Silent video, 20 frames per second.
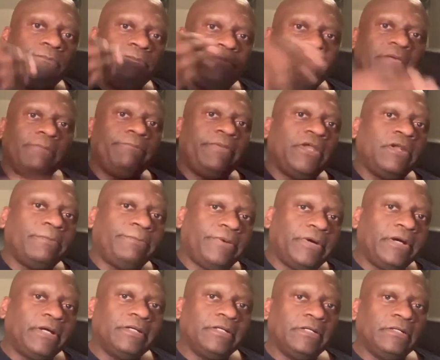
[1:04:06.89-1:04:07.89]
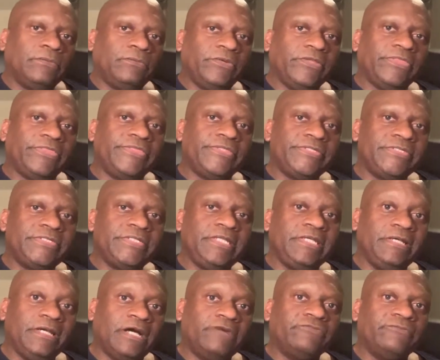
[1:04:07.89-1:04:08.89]
be a better partner with the city
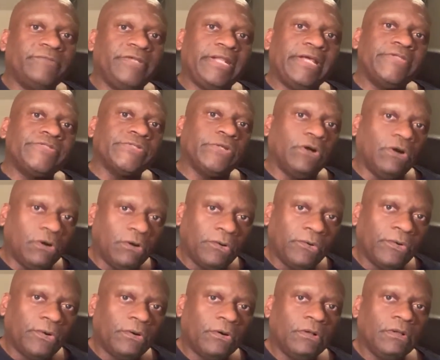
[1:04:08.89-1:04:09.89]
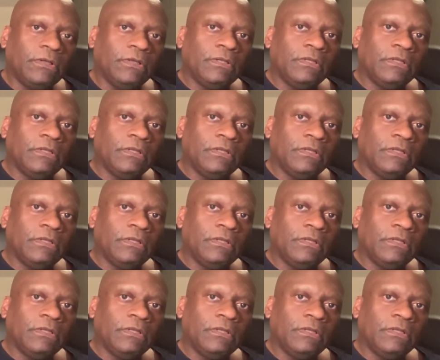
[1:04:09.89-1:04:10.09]
government as a whole